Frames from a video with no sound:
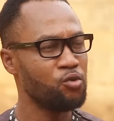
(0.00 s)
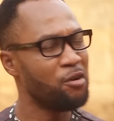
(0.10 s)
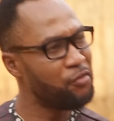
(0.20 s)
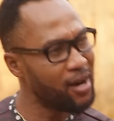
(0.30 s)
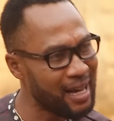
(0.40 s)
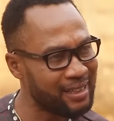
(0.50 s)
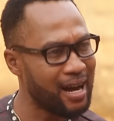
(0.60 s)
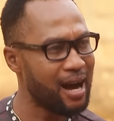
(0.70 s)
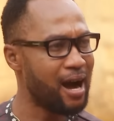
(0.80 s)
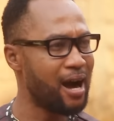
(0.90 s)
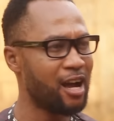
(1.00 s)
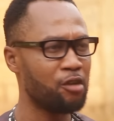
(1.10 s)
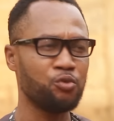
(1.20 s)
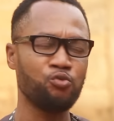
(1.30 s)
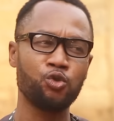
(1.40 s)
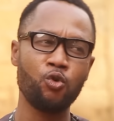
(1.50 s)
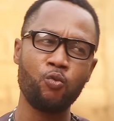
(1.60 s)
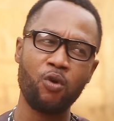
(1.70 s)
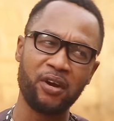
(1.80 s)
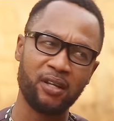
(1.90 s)
Your father and I have been so
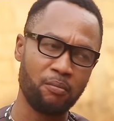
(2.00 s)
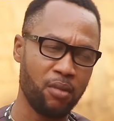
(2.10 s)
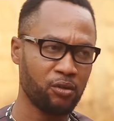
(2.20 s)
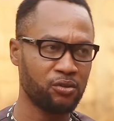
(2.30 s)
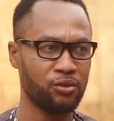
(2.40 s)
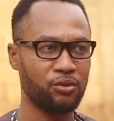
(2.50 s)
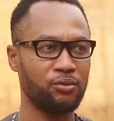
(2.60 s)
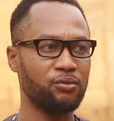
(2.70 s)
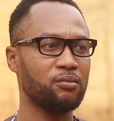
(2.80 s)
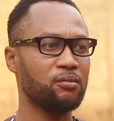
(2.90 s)
worried about you.